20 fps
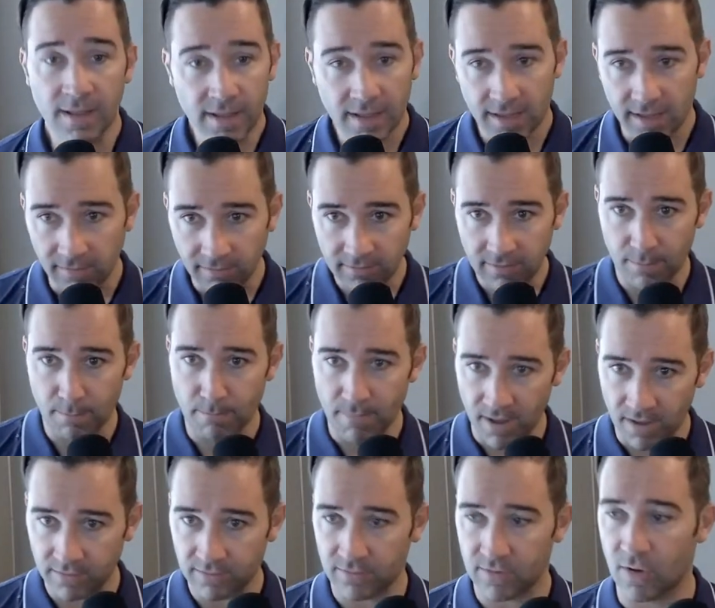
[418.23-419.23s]
getting some
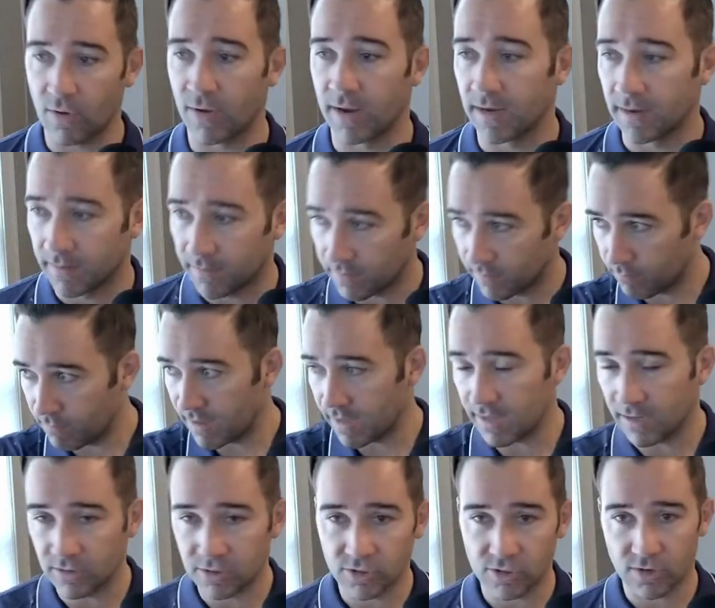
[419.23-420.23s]
buzz going and
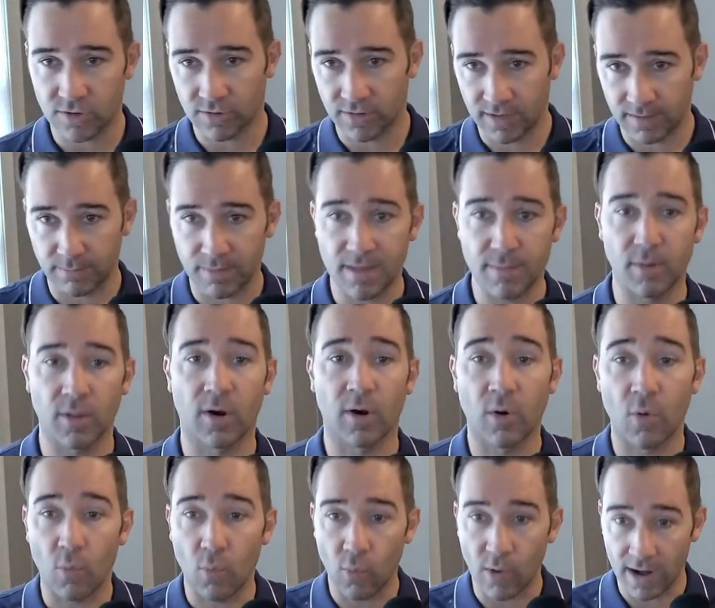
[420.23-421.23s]
making sure that people are
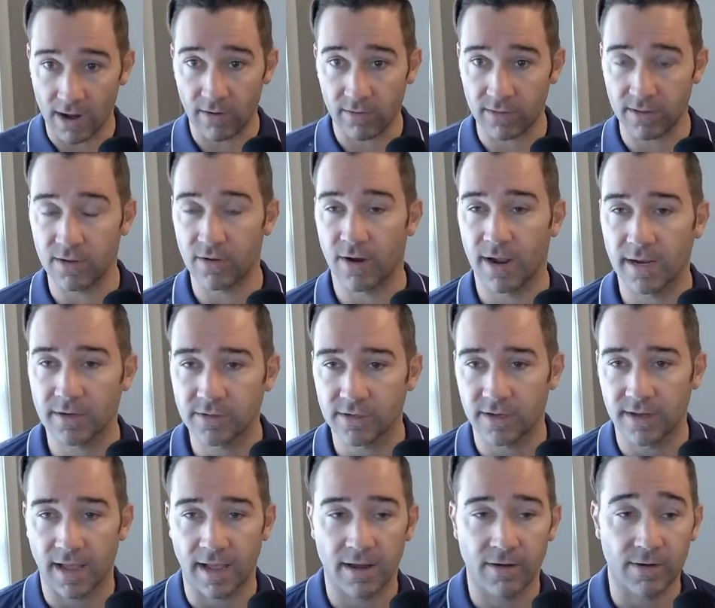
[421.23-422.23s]
aware that you're actually
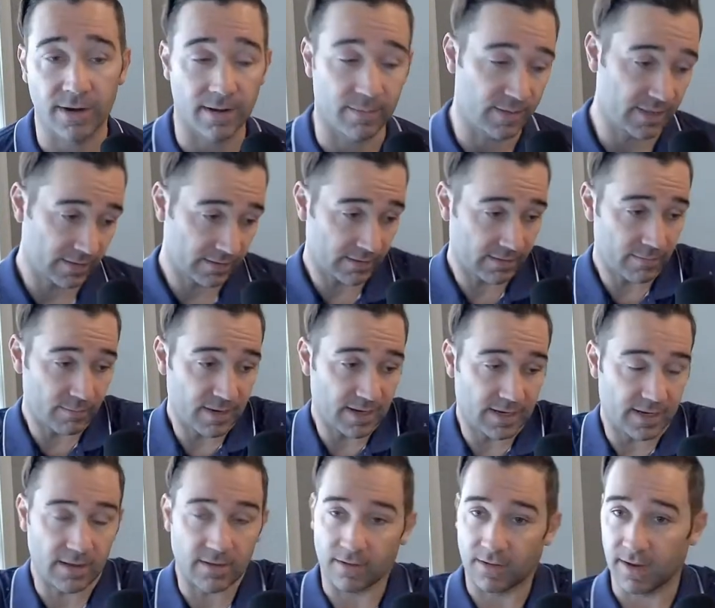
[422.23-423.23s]
hiring. I mean, this is a big
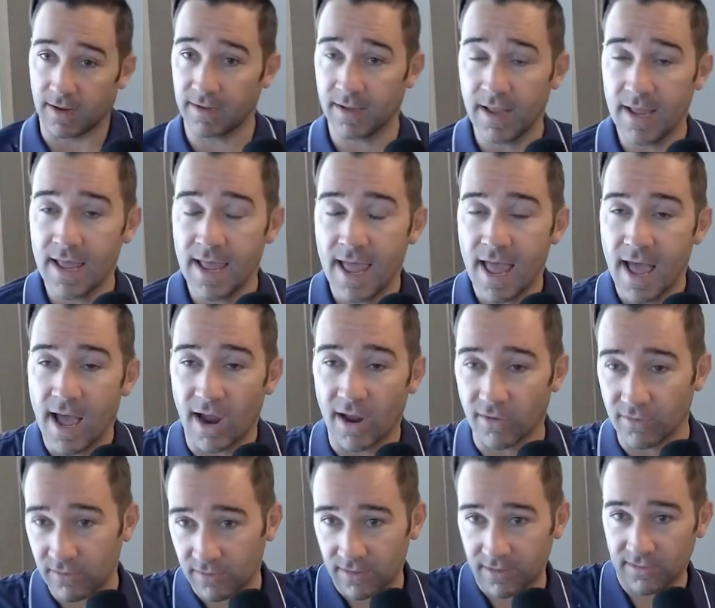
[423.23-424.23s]
deal. I
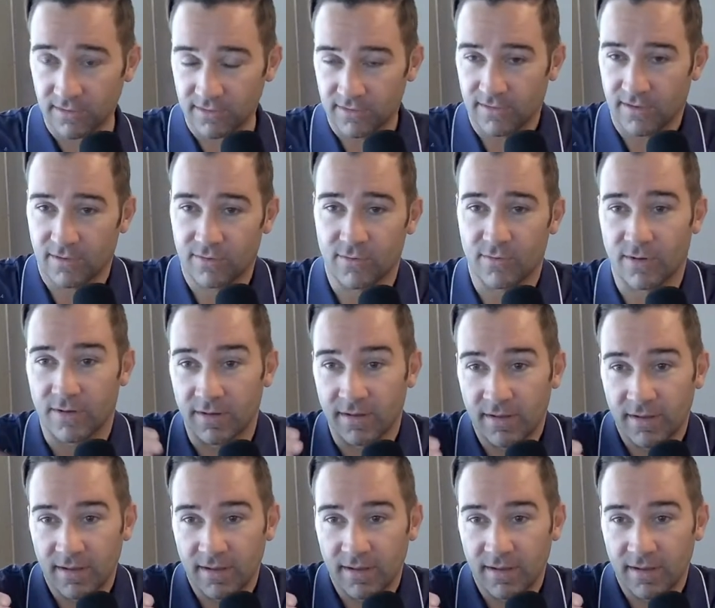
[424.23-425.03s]
also think this is also a